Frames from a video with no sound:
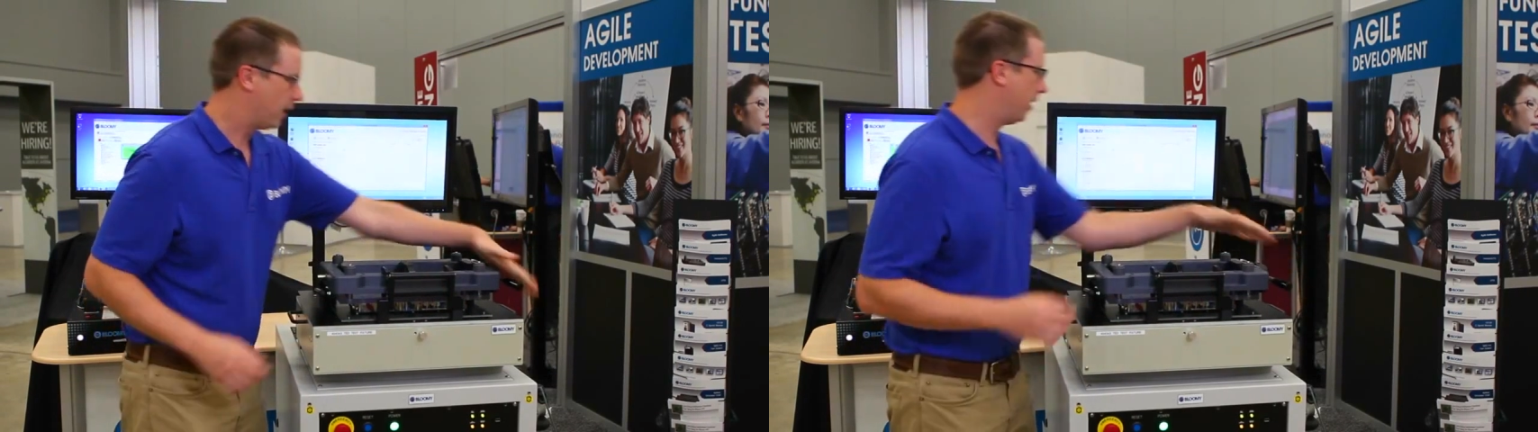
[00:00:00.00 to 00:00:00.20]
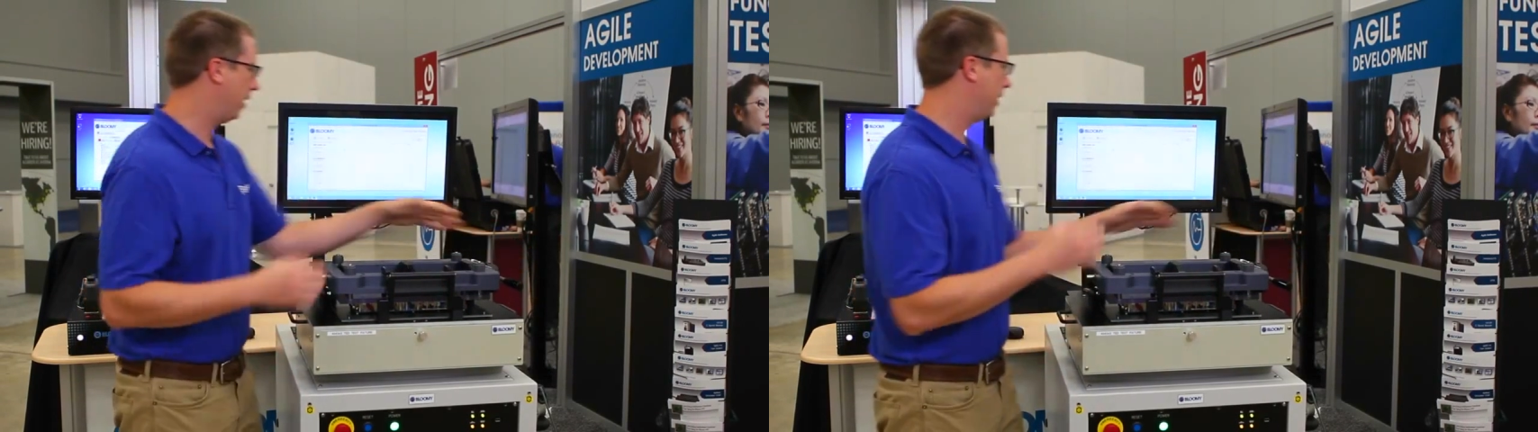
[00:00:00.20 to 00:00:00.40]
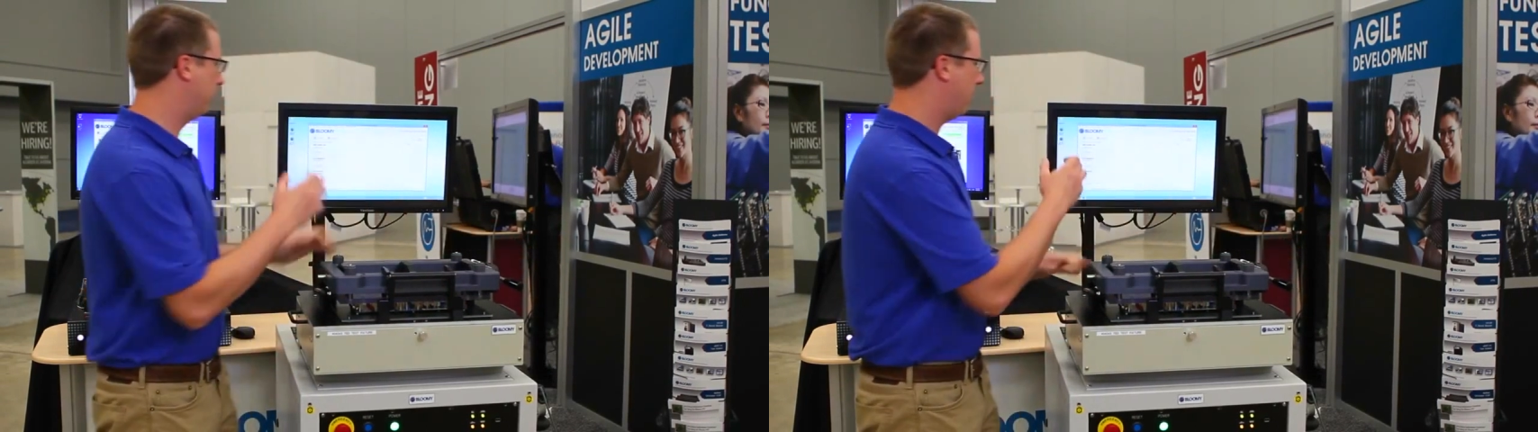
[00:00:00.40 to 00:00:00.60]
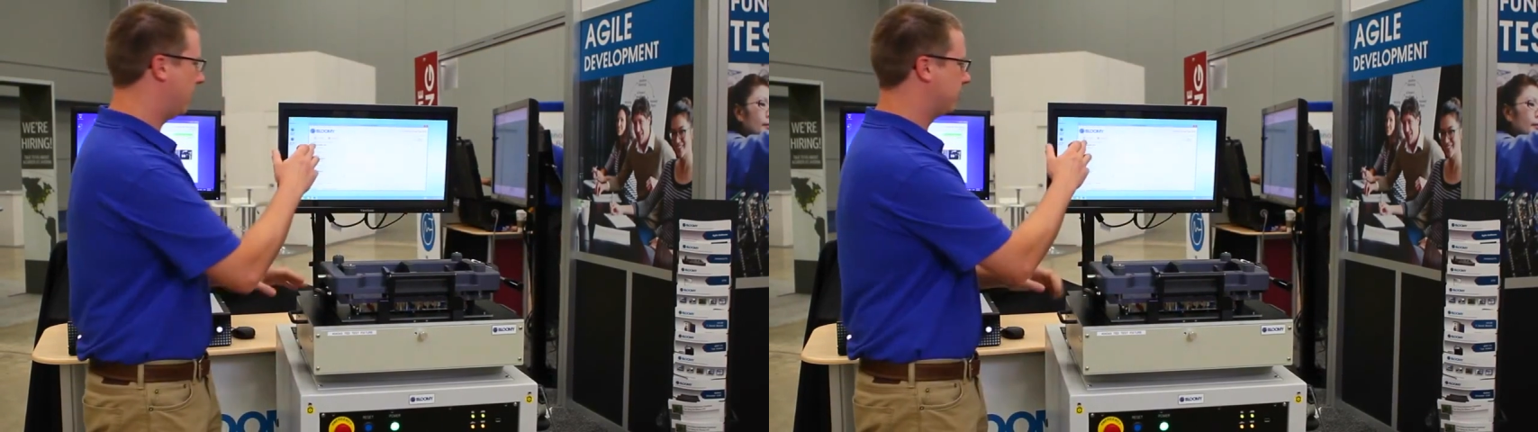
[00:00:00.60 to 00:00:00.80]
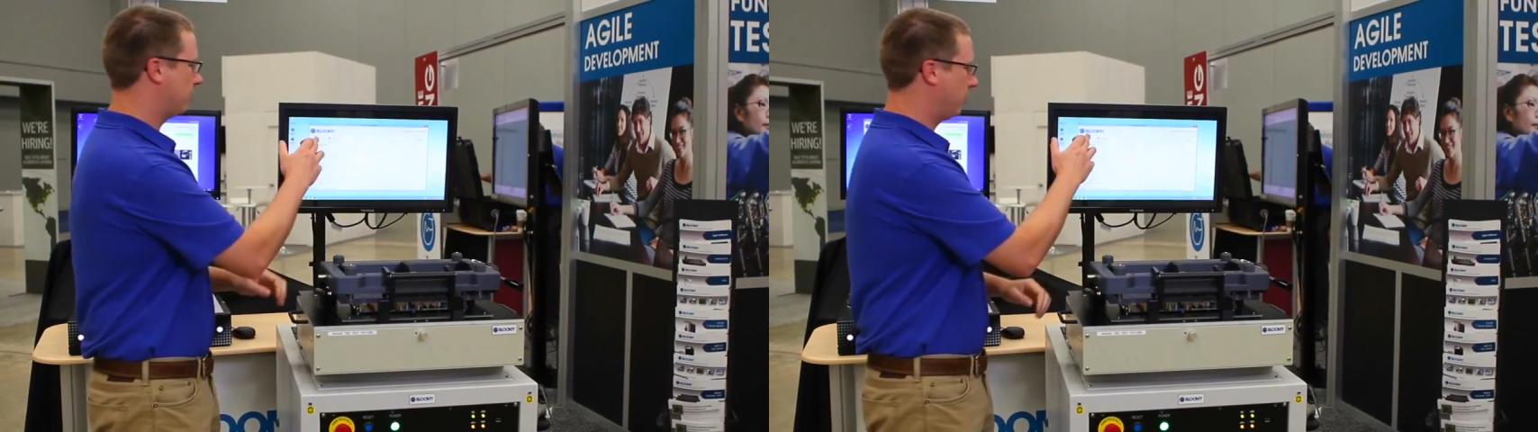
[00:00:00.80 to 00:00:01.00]
and
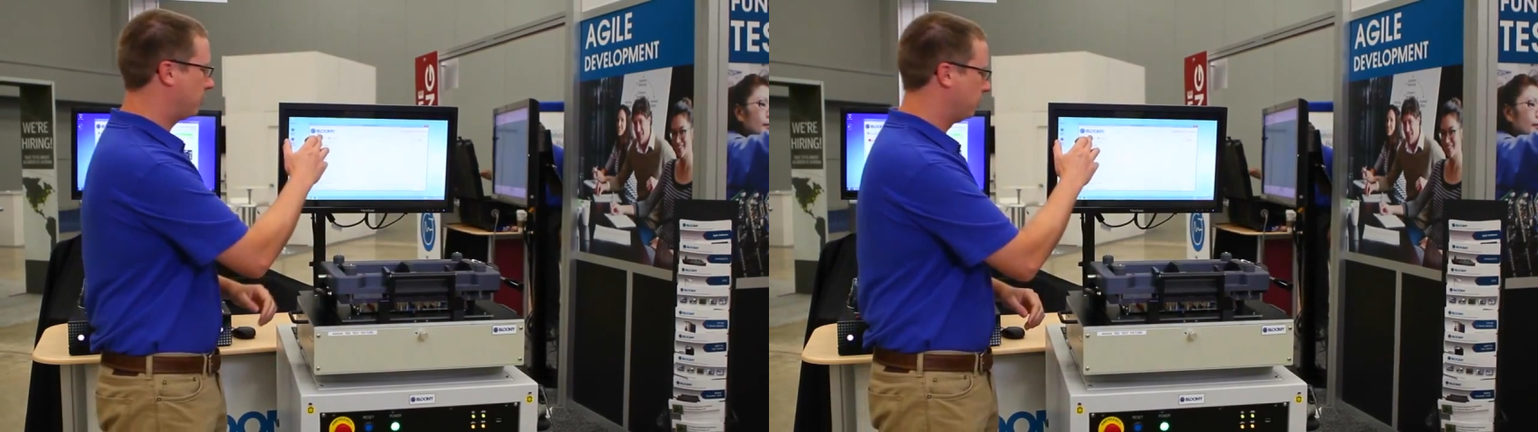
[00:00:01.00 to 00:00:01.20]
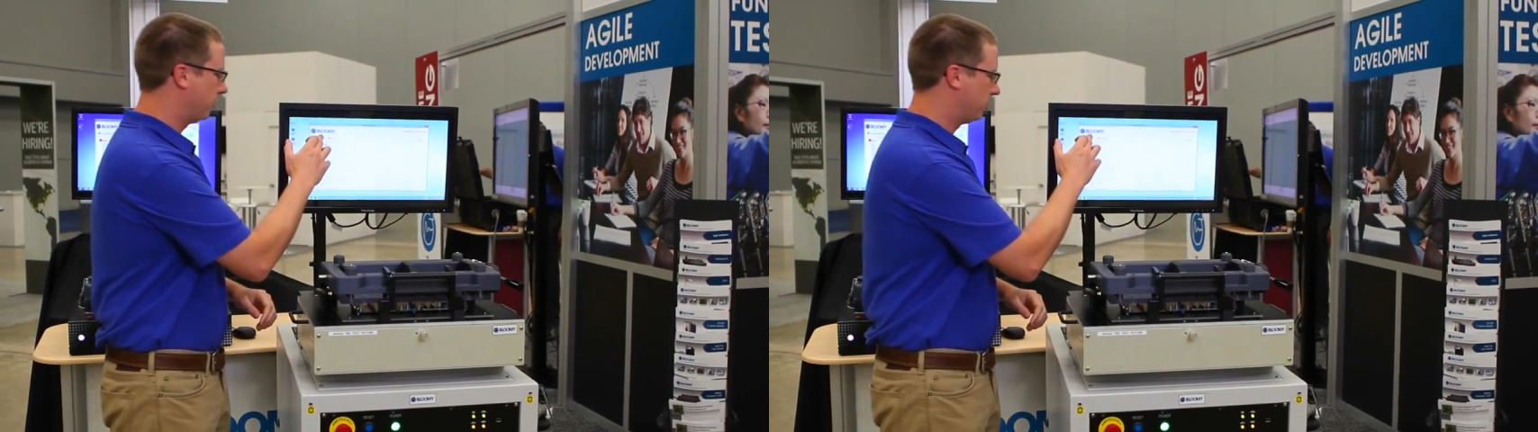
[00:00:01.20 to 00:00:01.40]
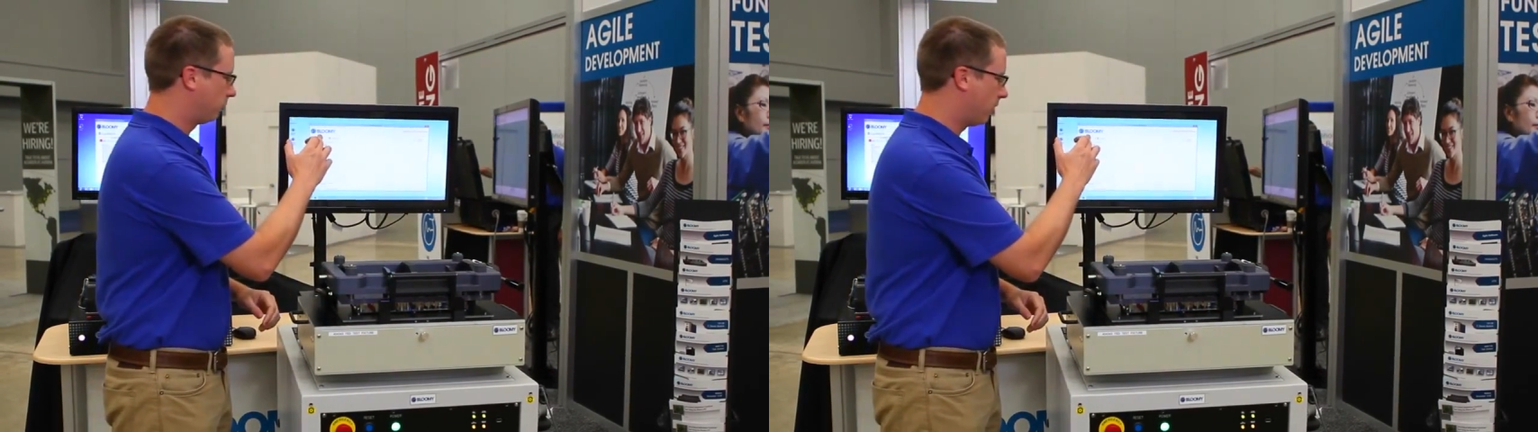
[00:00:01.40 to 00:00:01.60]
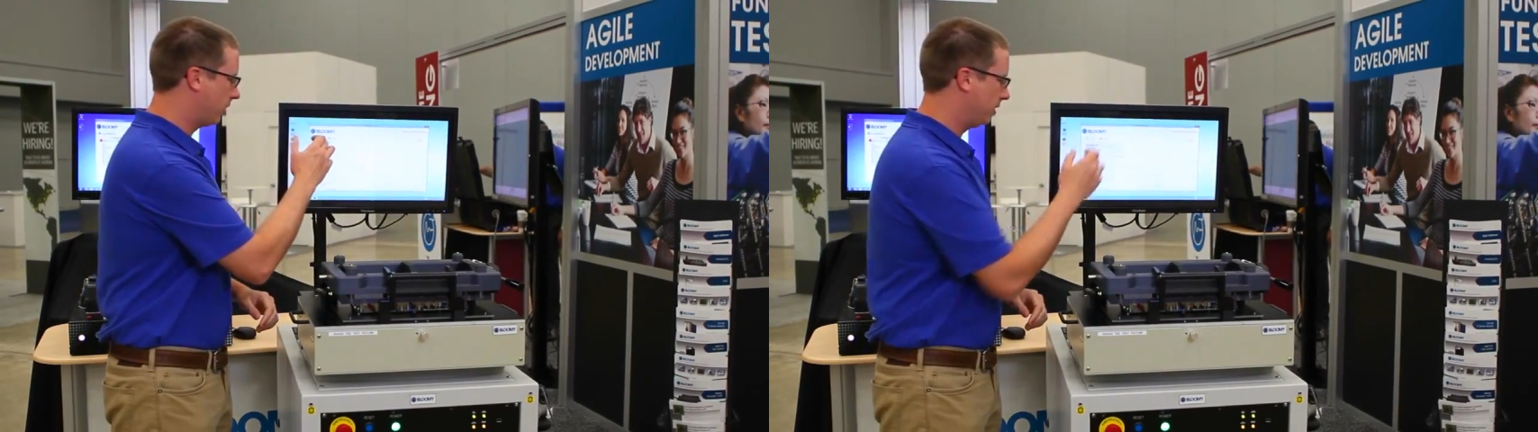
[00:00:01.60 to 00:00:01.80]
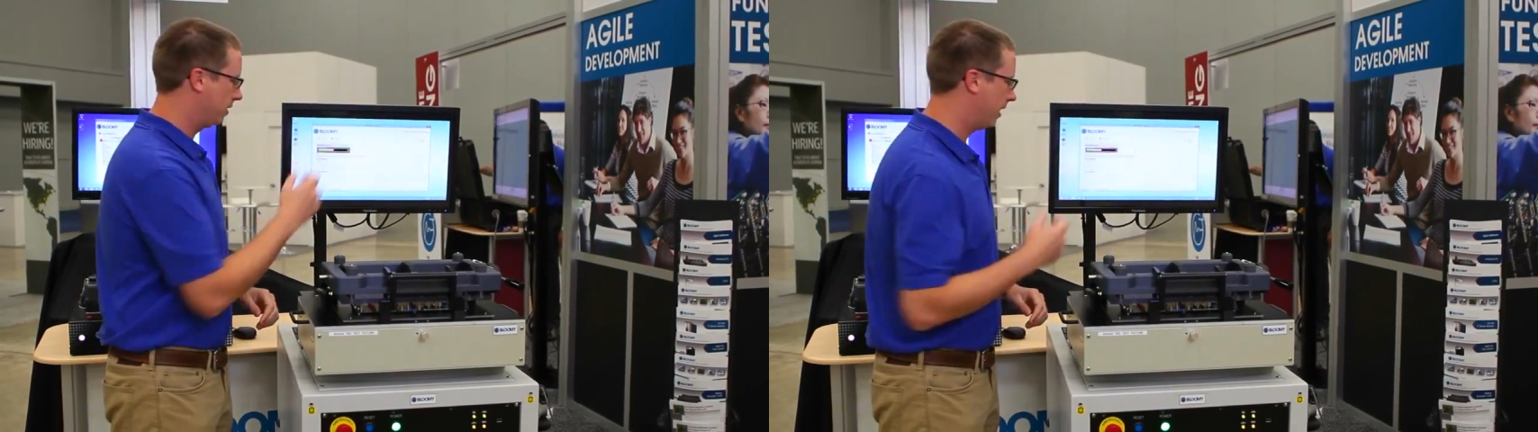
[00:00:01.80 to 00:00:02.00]
as I mentioned, it's
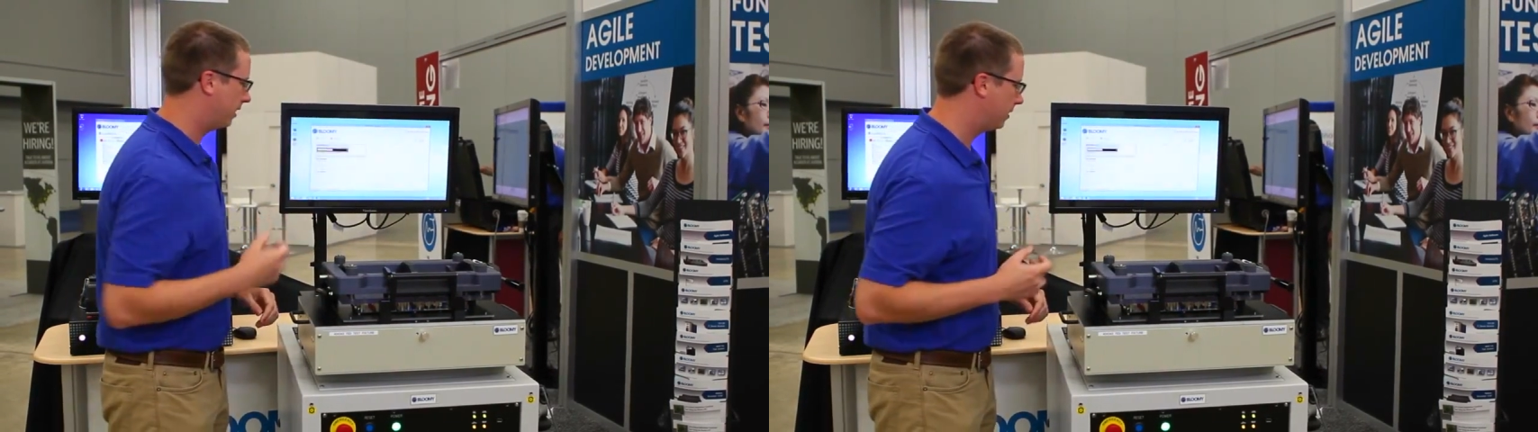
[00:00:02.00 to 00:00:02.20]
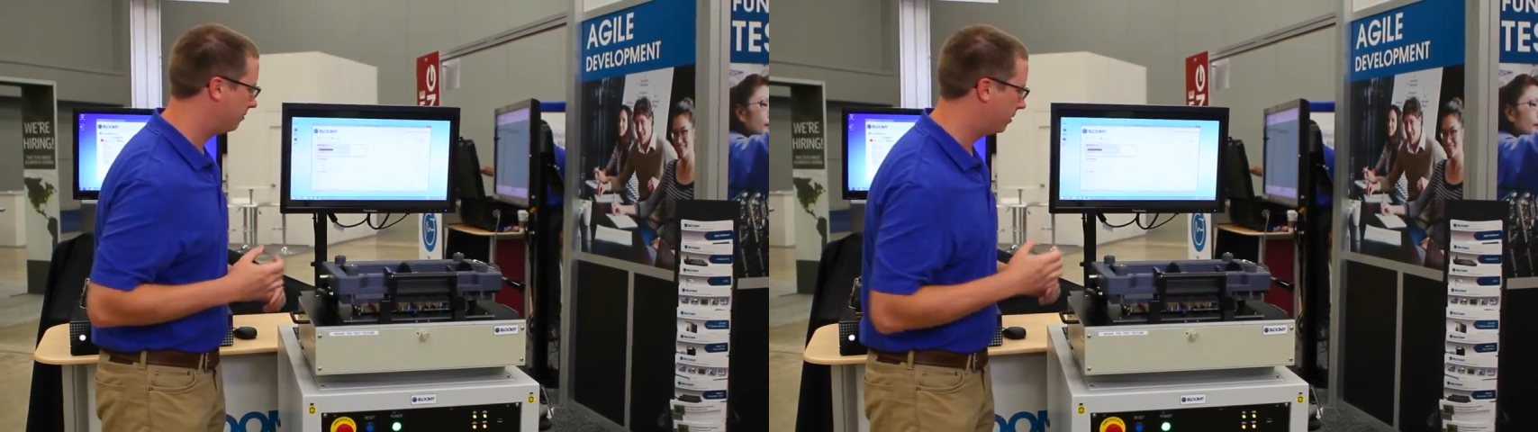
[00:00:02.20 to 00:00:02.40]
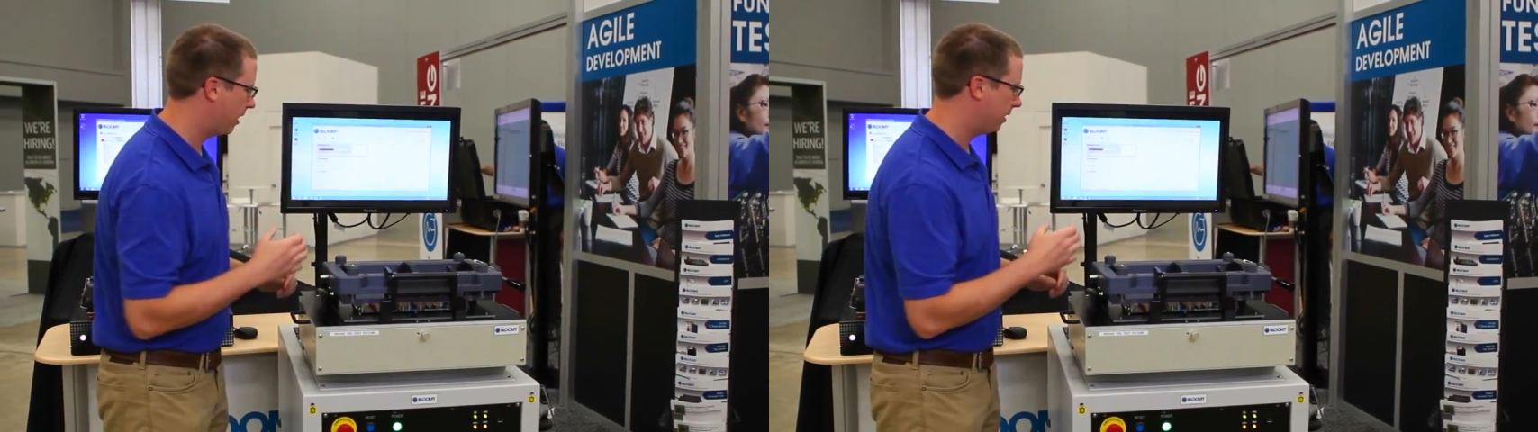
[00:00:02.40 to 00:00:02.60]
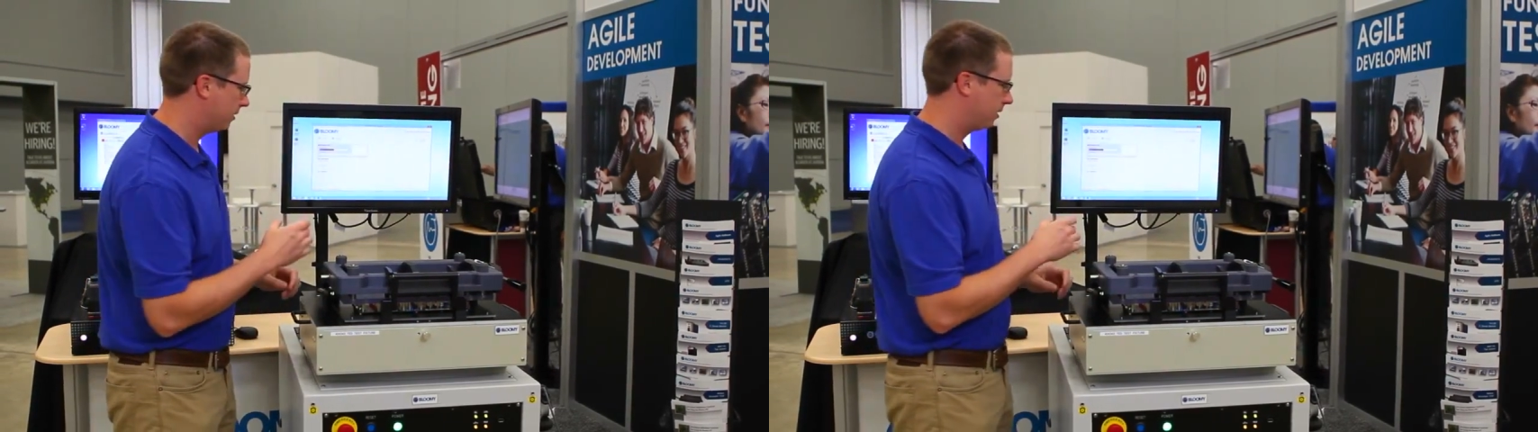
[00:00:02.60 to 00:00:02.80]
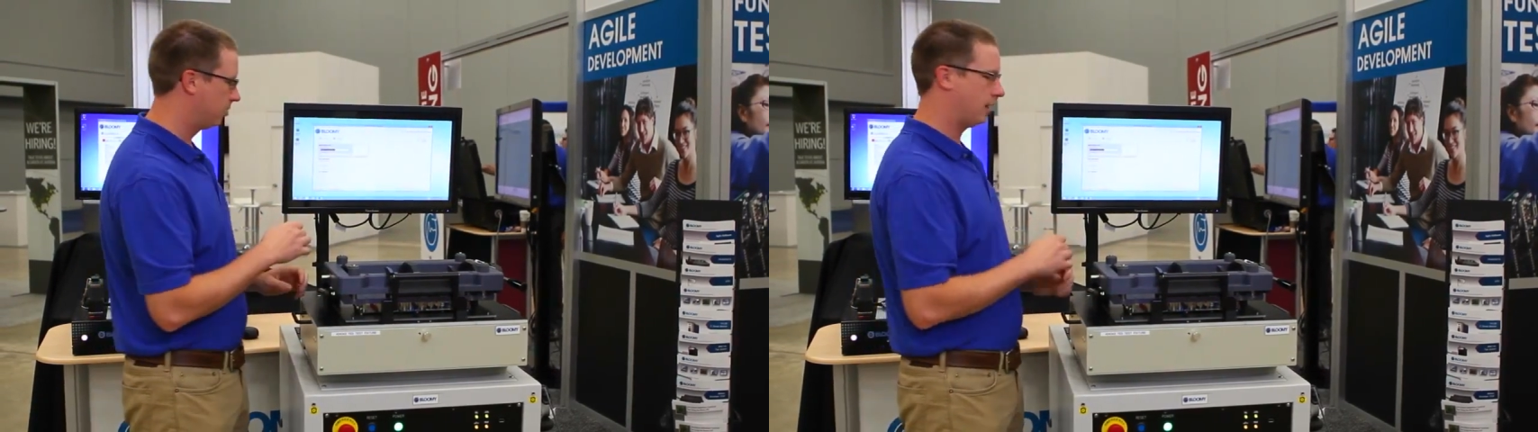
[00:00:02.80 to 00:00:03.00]
running the exact same
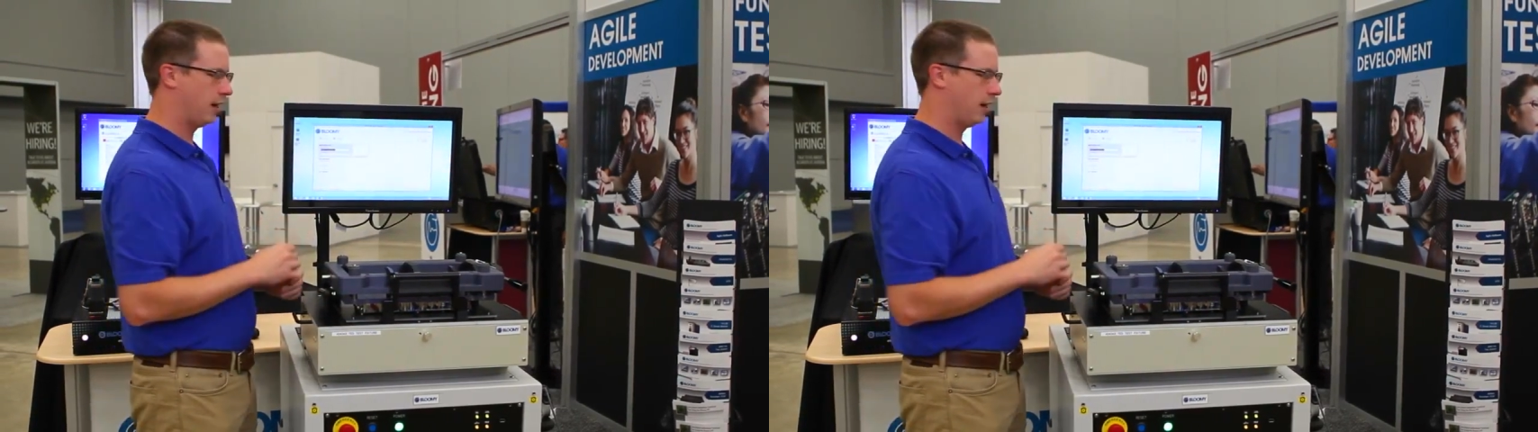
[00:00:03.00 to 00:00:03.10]
test.